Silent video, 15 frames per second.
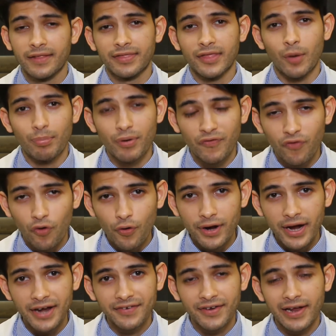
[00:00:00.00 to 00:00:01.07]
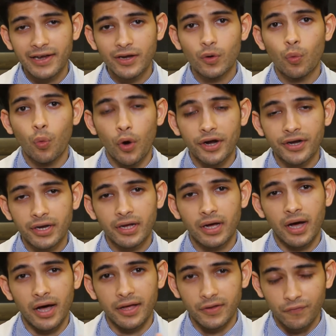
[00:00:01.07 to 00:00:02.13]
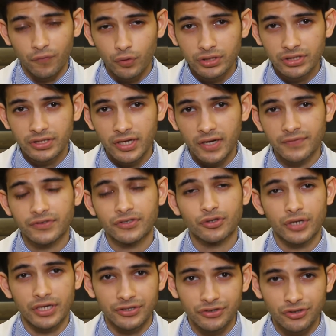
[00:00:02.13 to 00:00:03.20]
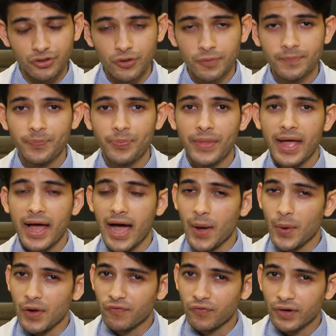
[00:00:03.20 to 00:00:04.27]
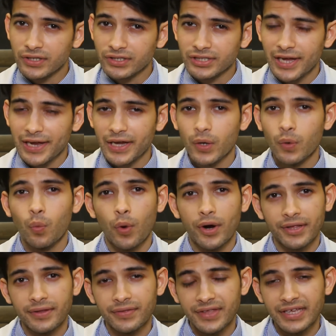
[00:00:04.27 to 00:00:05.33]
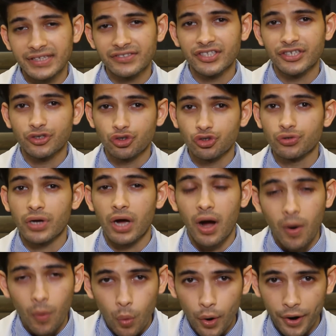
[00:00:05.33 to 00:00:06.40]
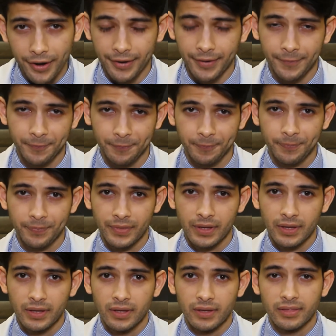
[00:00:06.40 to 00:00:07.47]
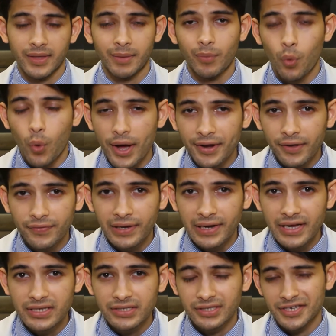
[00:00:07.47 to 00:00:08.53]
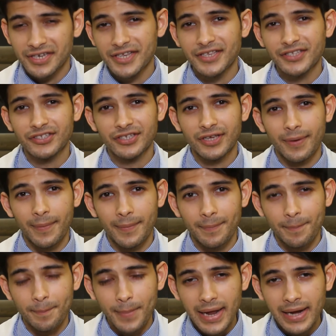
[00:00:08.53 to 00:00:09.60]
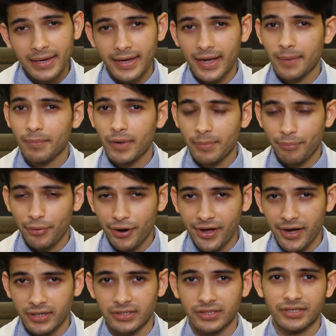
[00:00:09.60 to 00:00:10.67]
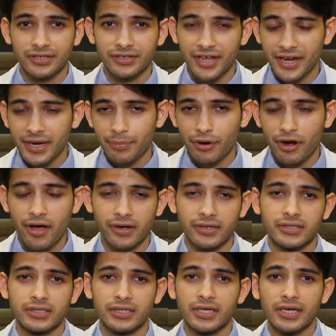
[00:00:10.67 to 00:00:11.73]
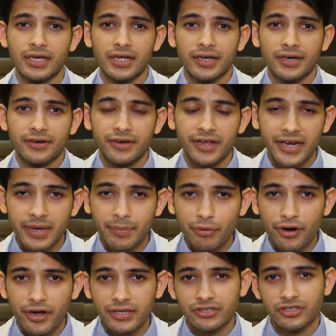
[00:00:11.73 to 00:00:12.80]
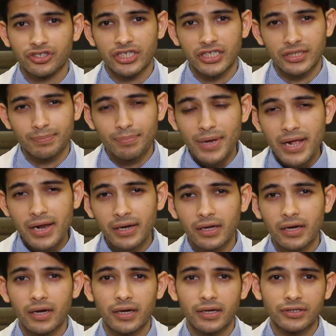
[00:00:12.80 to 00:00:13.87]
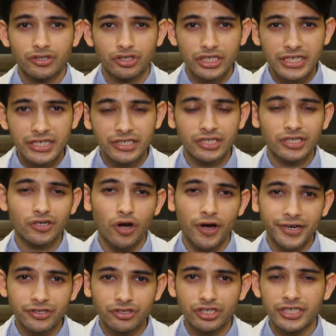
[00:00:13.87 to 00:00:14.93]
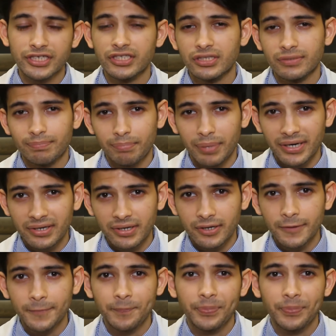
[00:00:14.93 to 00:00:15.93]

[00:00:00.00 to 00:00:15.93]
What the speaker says: Now before I tell you what are the foodstuffs to consume, I will first tell you what are the things that you should avoid. Number one on the list is milk and milk products, dairy products. Dairy products such as milk, cheese, cottage cheese, butter,